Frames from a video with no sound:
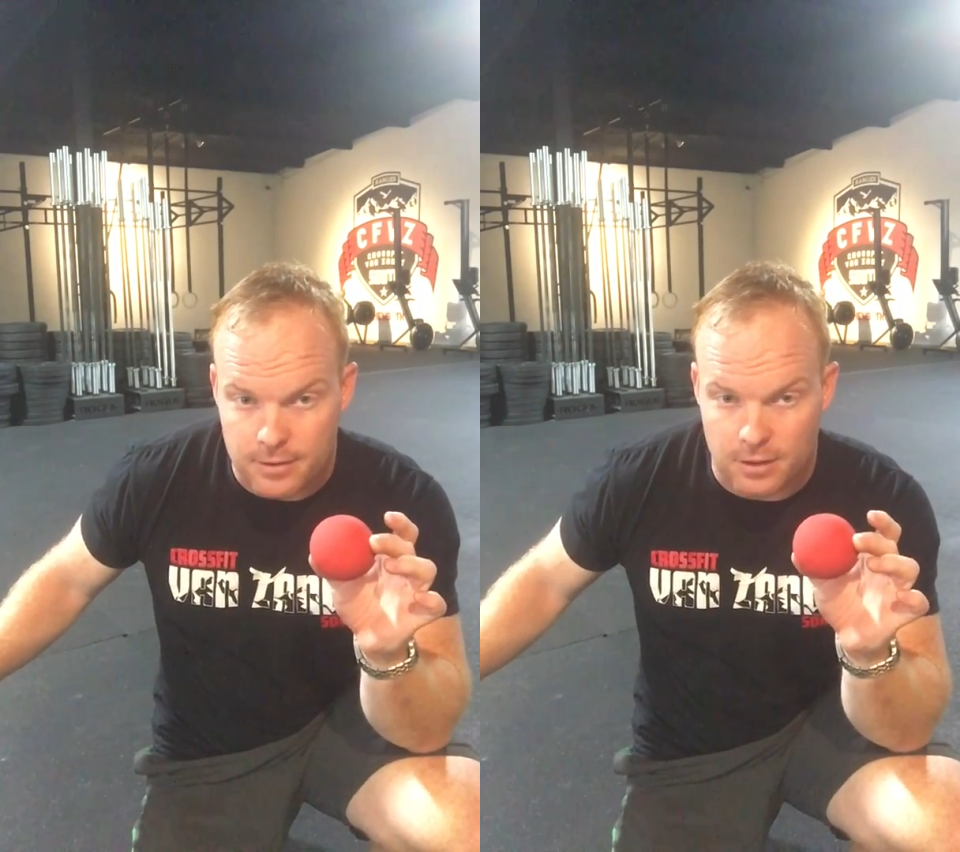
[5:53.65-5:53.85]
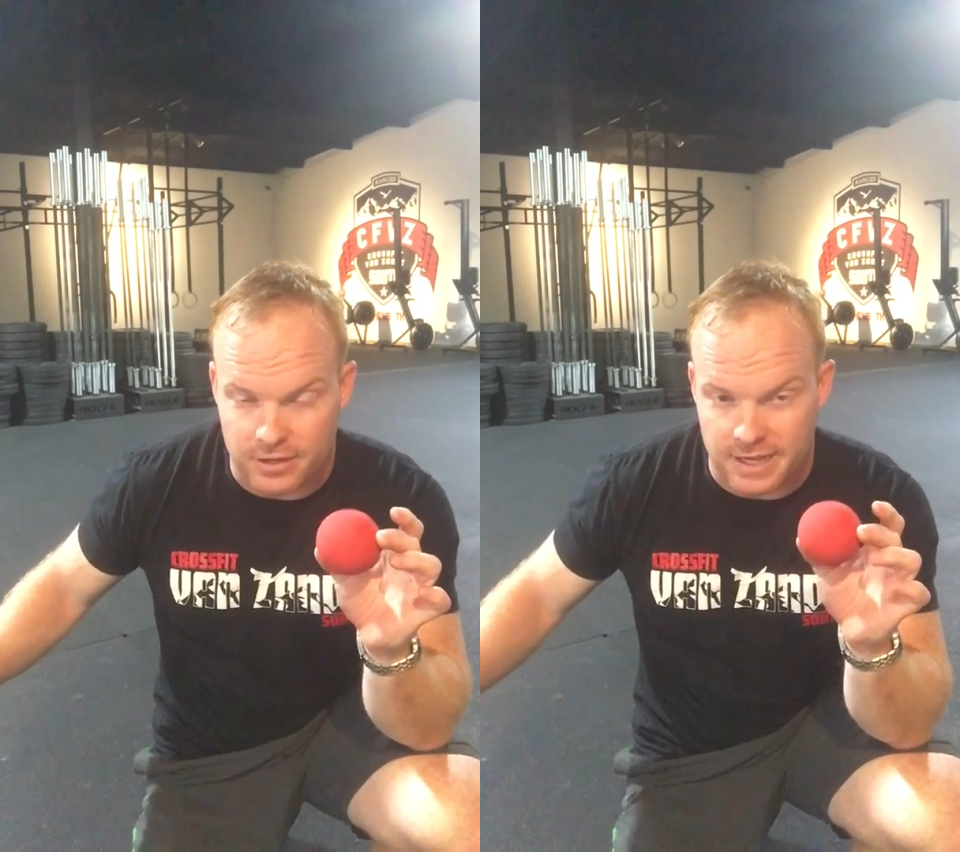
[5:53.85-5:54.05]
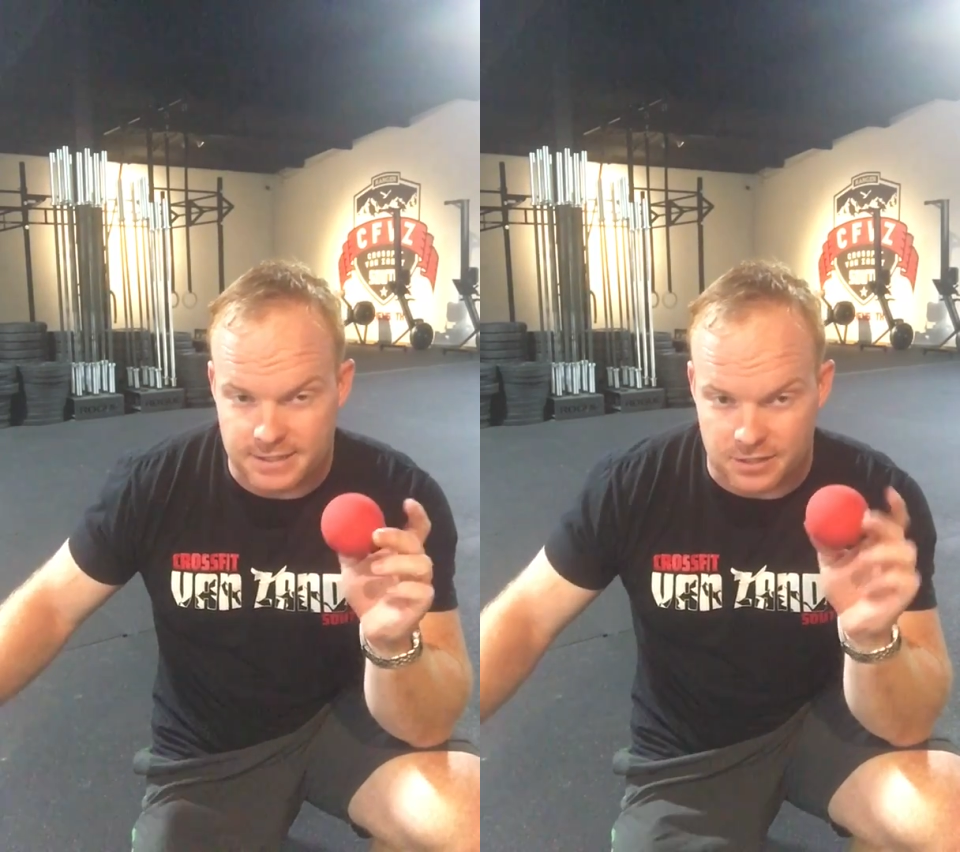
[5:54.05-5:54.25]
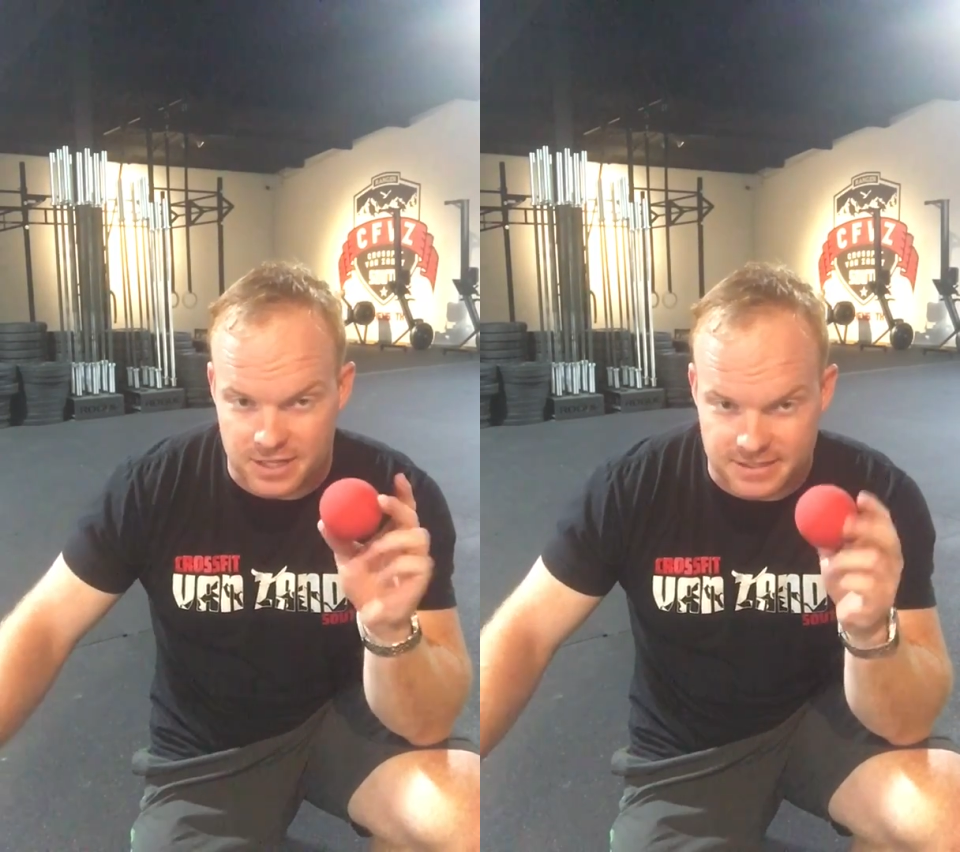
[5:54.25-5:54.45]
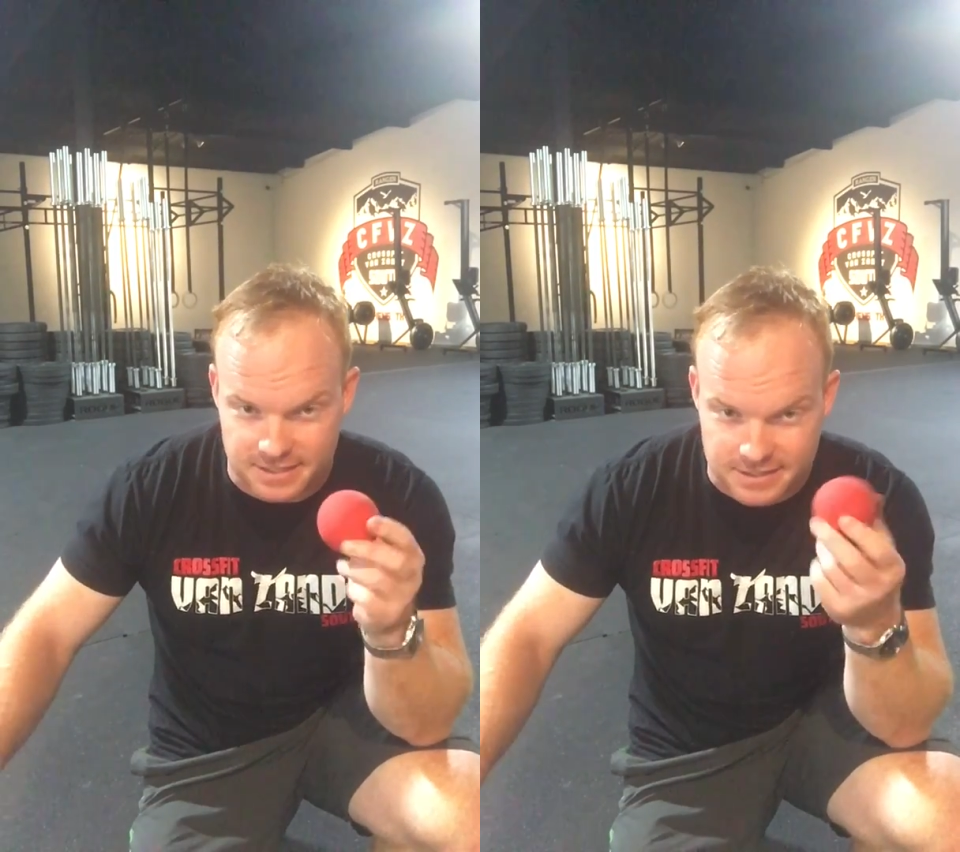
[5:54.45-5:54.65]
Okay, so
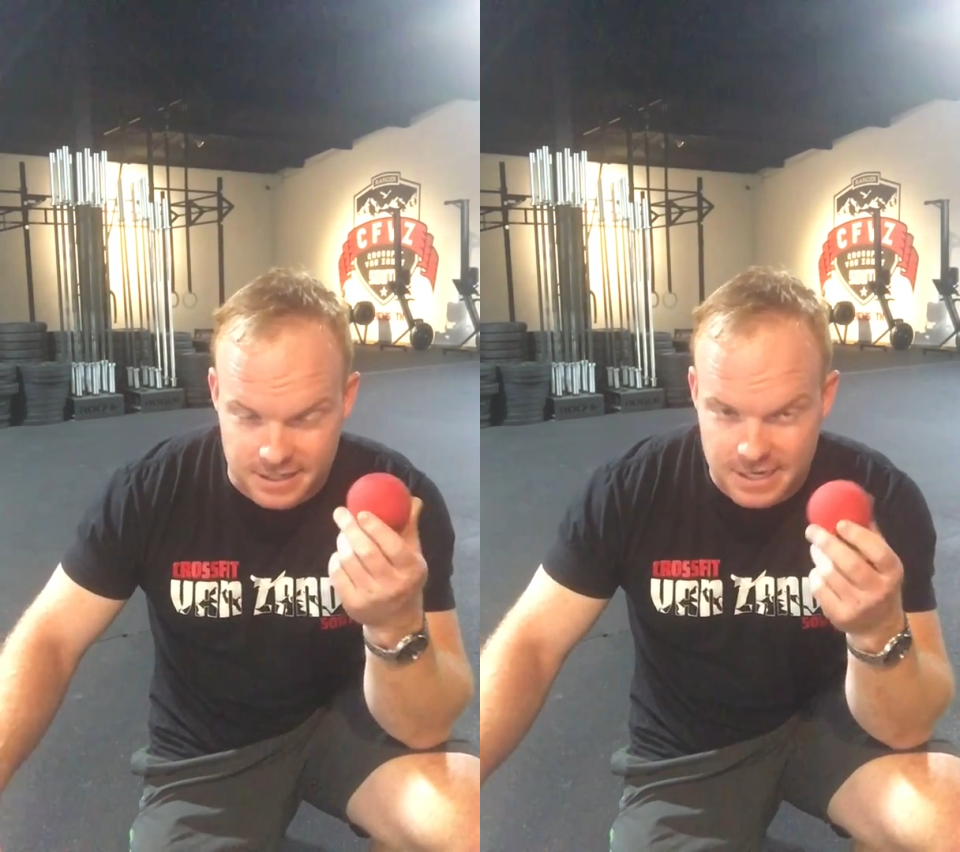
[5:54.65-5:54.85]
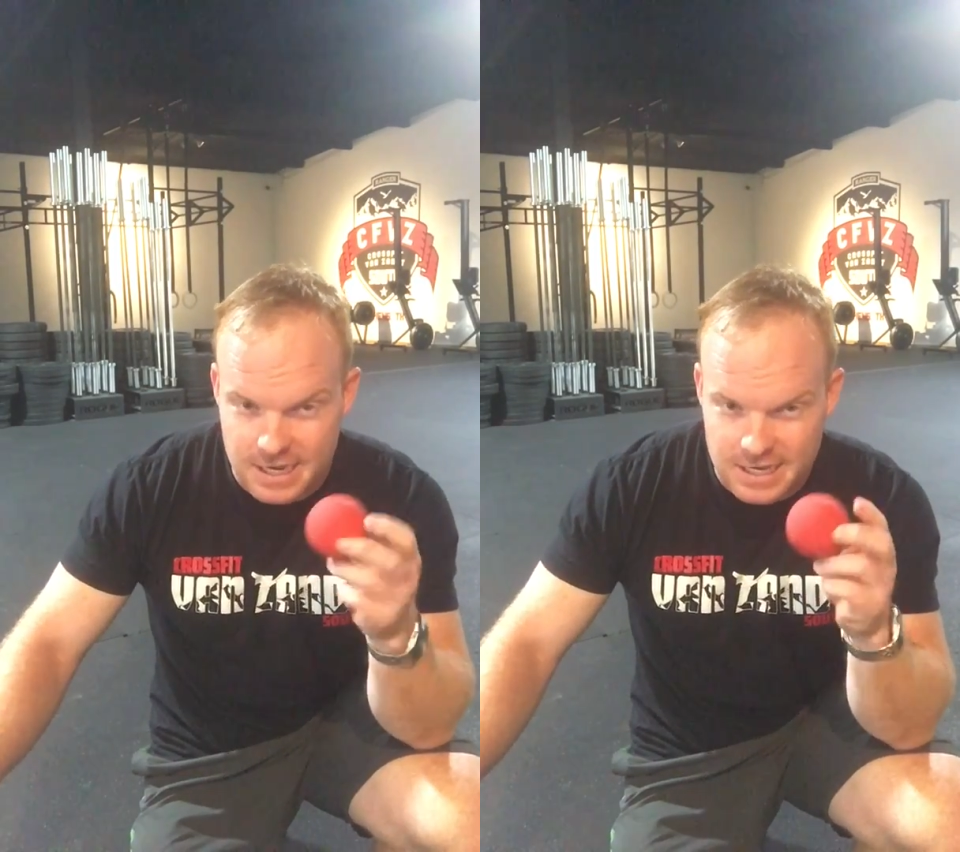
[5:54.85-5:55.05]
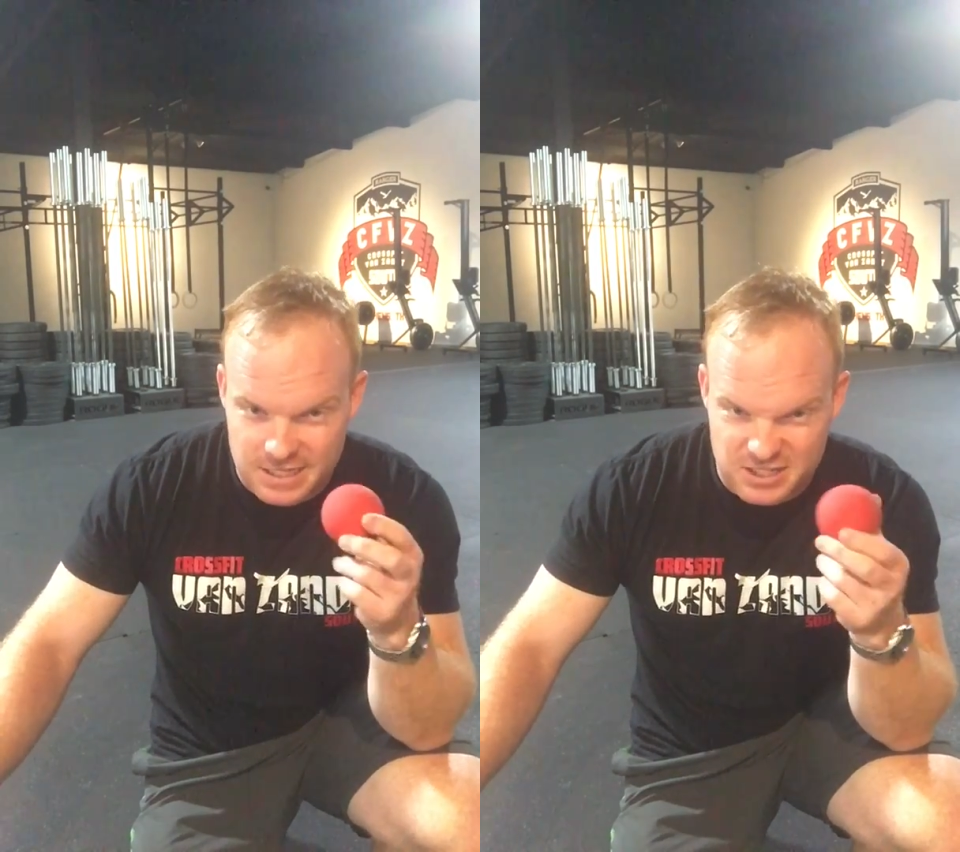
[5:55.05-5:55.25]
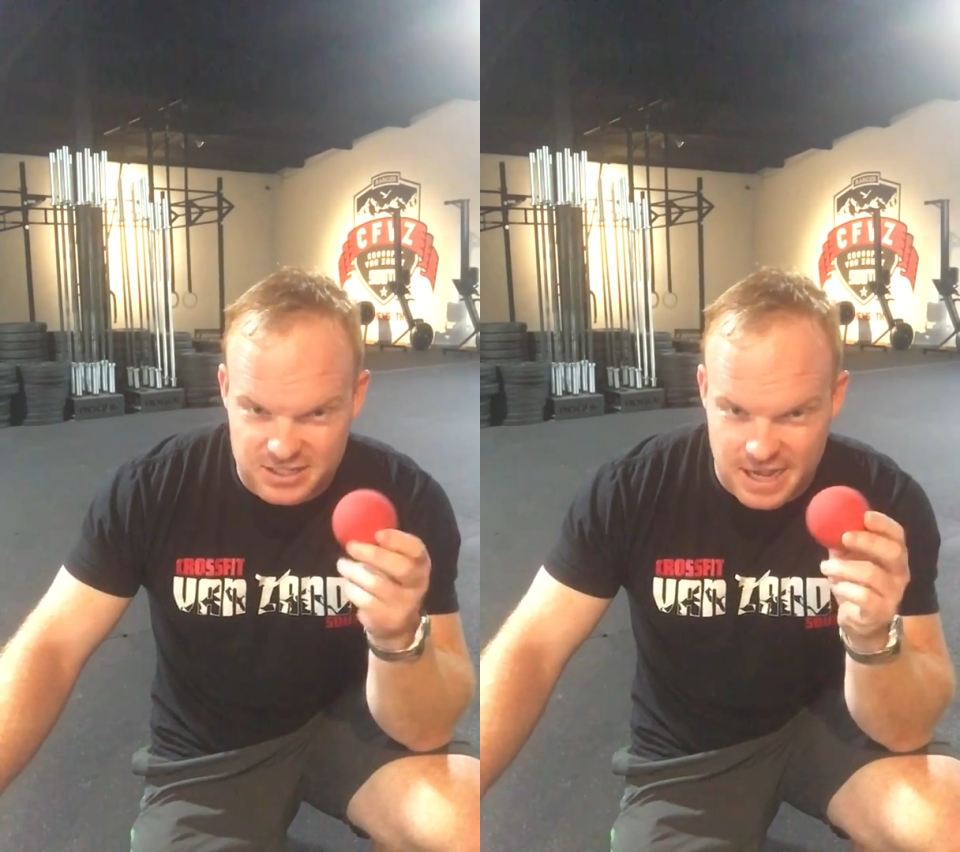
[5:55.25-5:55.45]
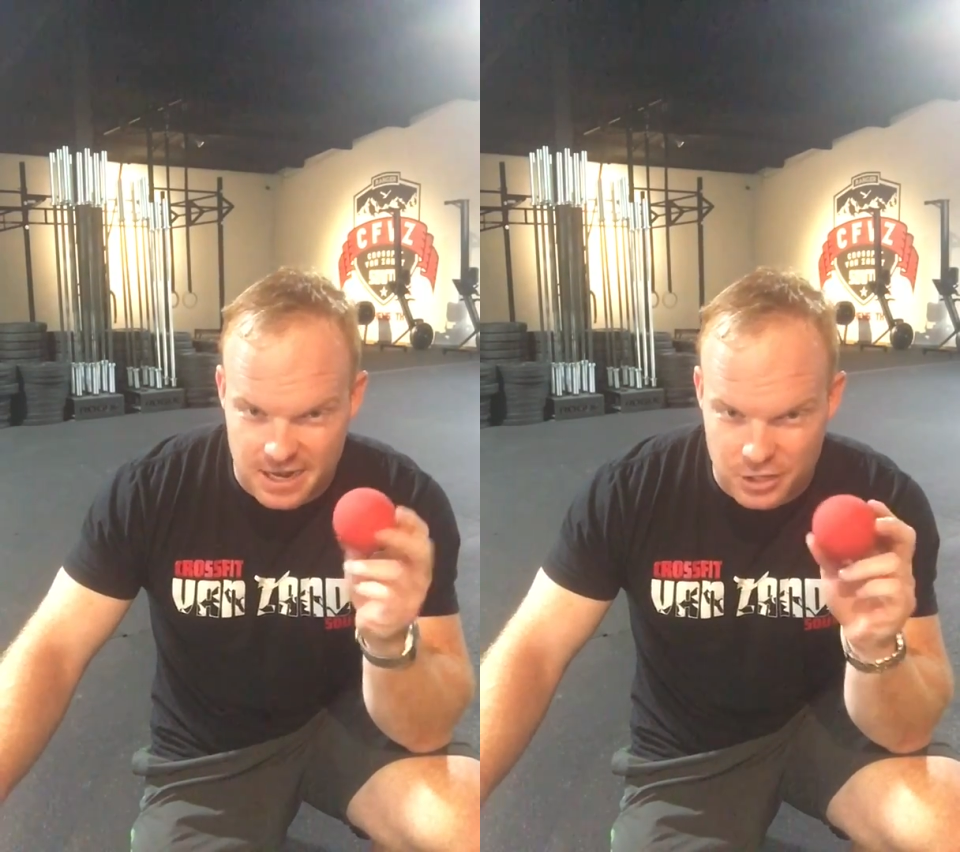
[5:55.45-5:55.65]
this is kind